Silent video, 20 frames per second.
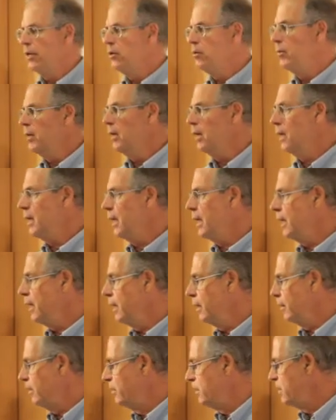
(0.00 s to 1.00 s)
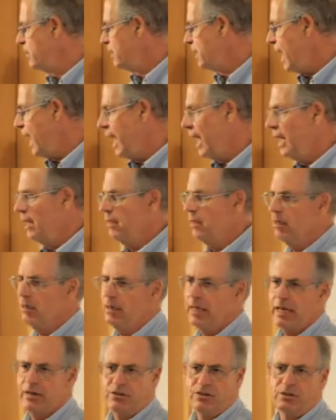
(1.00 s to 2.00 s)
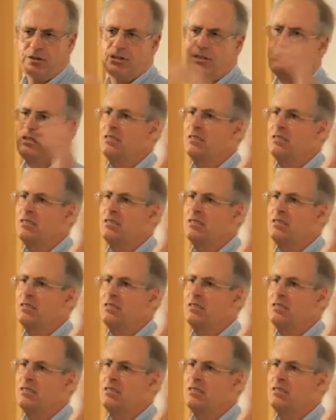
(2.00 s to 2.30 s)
humidity and sand and deserts,